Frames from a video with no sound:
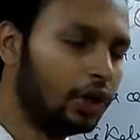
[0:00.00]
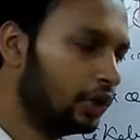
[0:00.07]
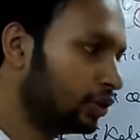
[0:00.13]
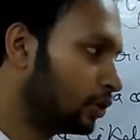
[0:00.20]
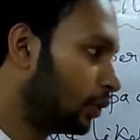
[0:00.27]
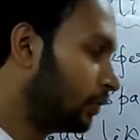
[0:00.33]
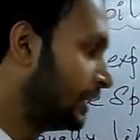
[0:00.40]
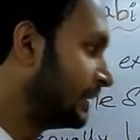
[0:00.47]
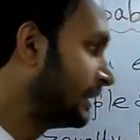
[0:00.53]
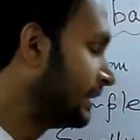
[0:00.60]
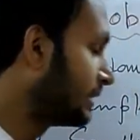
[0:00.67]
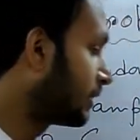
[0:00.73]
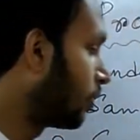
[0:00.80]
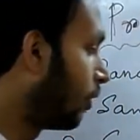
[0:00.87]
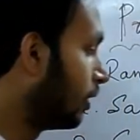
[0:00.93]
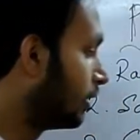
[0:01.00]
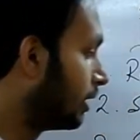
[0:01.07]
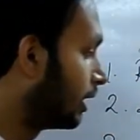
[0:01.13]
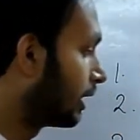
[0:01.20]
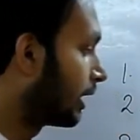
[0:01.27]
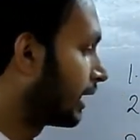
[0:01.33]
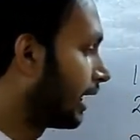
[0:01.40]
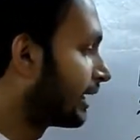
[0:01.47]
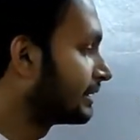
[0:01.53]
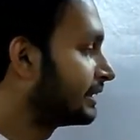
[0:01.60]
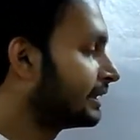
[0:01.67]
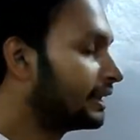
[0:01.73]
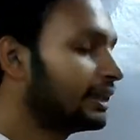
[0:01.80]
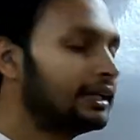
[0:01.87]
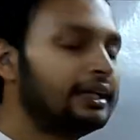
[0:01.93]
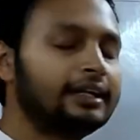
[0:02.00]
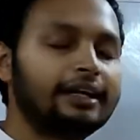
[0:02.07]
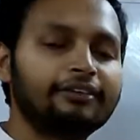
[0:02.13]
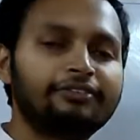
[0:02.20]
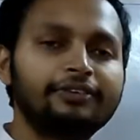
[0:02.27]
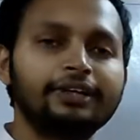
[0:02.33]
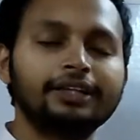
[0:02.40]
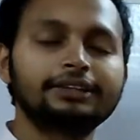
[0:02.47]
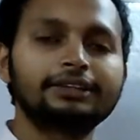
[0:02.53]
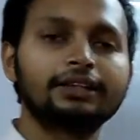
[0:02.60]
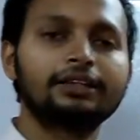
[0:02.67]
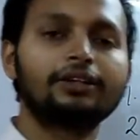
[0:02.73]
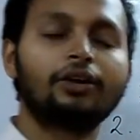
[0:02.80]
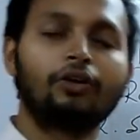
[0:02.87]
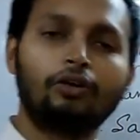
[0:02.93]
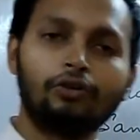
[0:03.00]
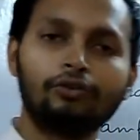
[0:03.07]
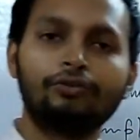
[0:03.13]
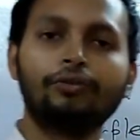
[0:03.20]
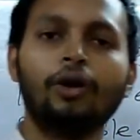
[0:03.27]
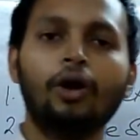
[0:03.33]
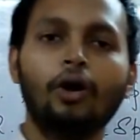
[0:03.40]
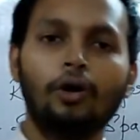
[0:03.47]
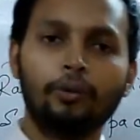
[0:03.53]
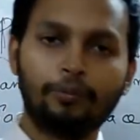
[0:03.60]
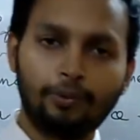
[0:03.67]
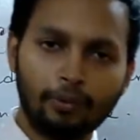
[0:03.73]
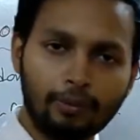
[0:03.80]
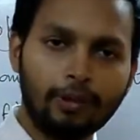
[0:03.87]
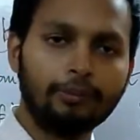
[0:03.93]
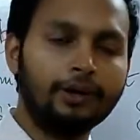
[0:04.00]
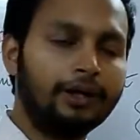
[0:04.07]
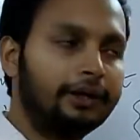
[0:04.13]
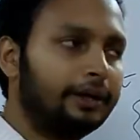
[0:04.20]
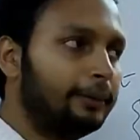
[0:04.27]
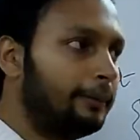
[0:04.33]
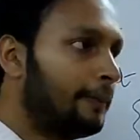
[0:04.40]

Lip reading: So this is called the classical definition of probability.